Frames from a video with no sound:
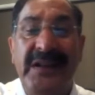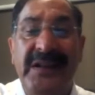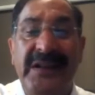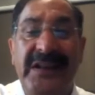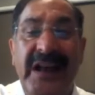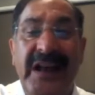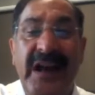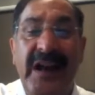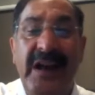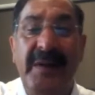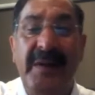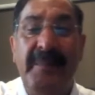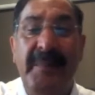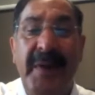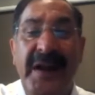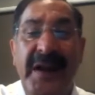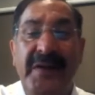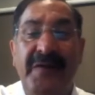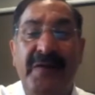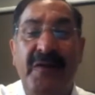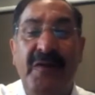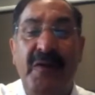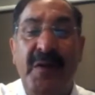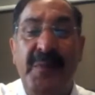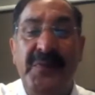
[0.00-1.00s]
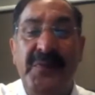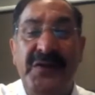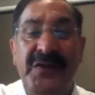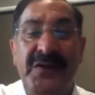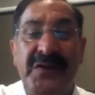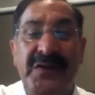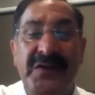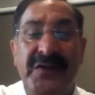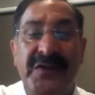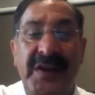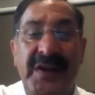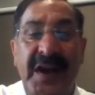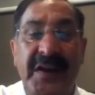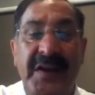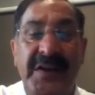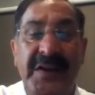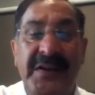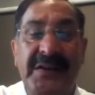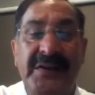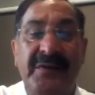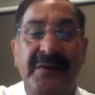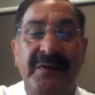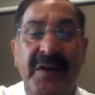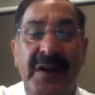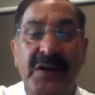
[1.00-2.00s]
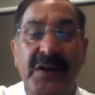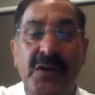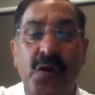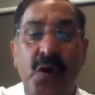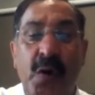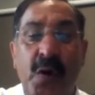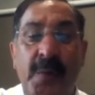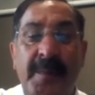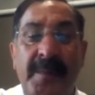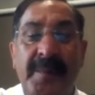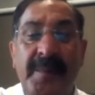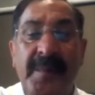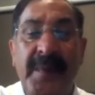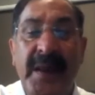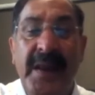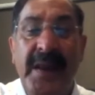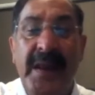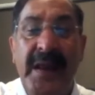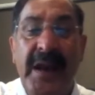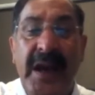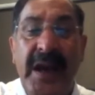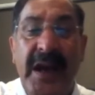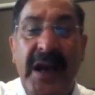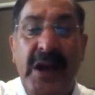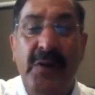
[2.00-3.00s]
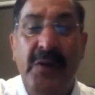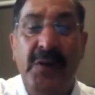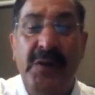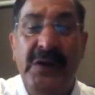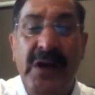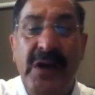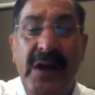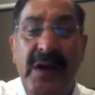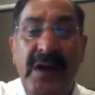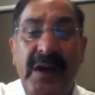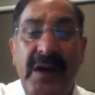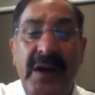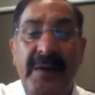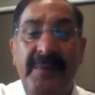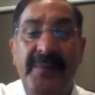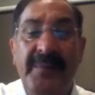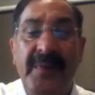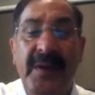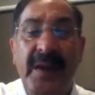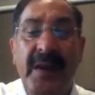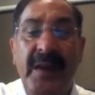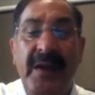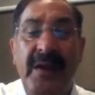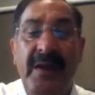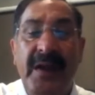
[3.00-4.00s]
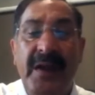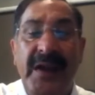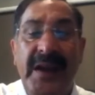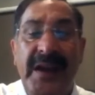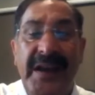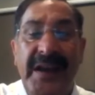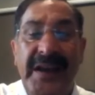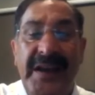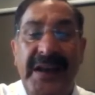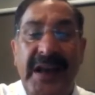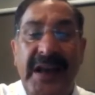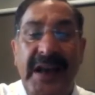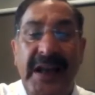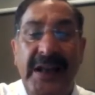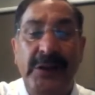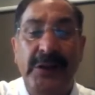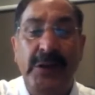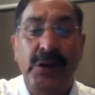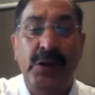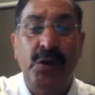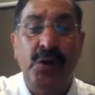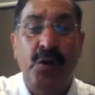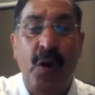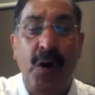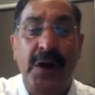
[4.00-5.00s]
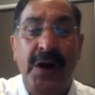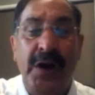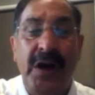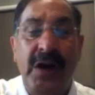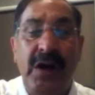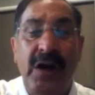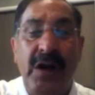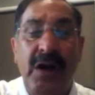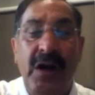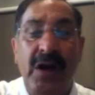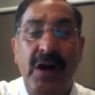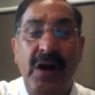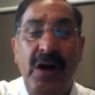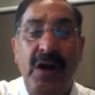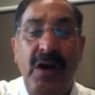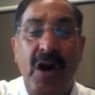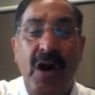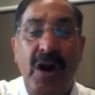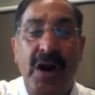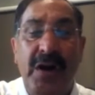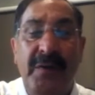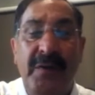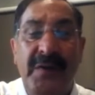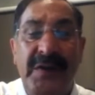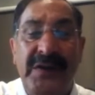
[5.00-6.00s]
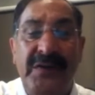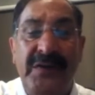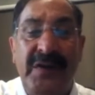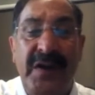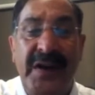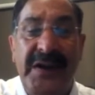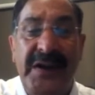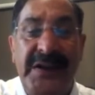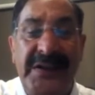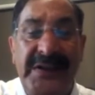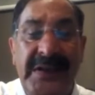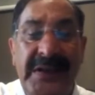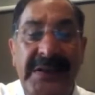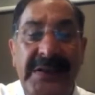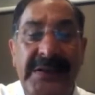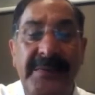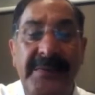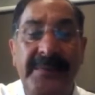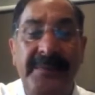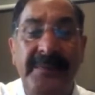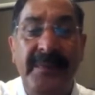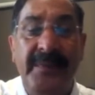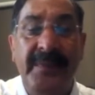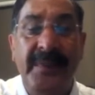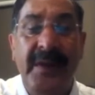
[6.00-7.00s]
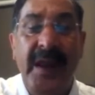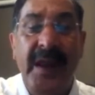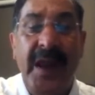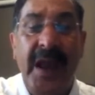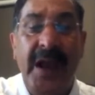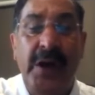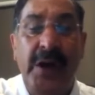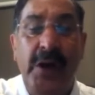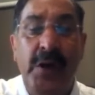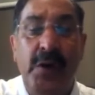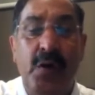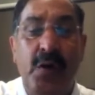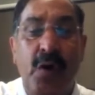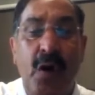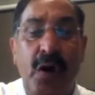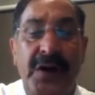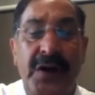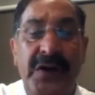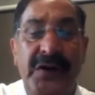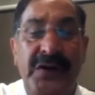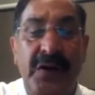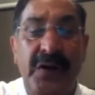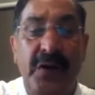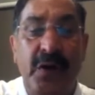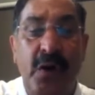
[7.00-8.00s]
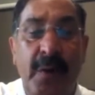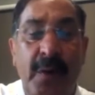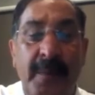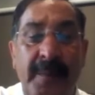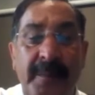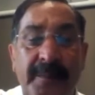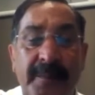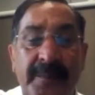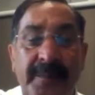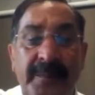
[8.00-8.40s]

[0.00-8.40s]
they are benefited from statins. First group, individual clinical atherosclerotic cardiovascular disease, acute coronary syndrome,